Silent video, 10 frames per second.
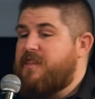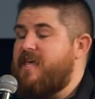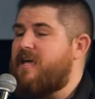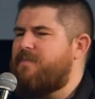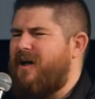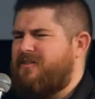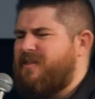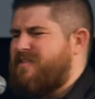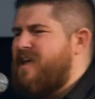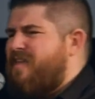Think about
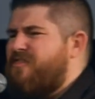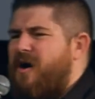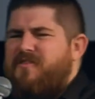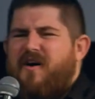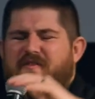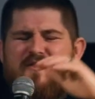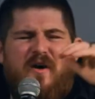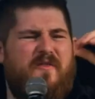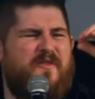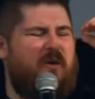this. The, the,
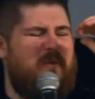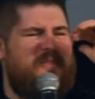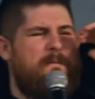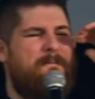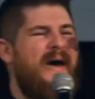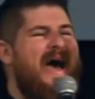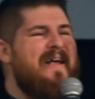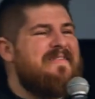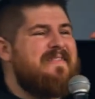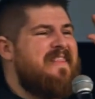the, the, the
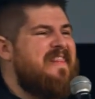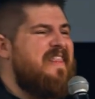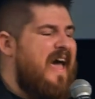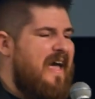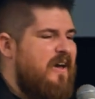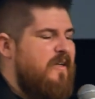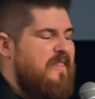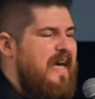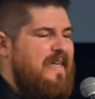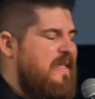best thing,
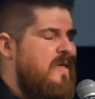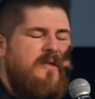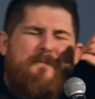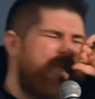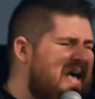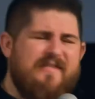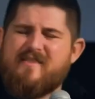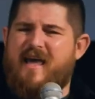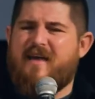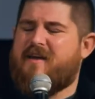the
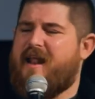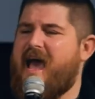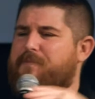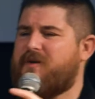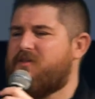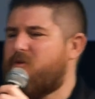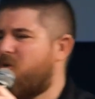best thing could happen in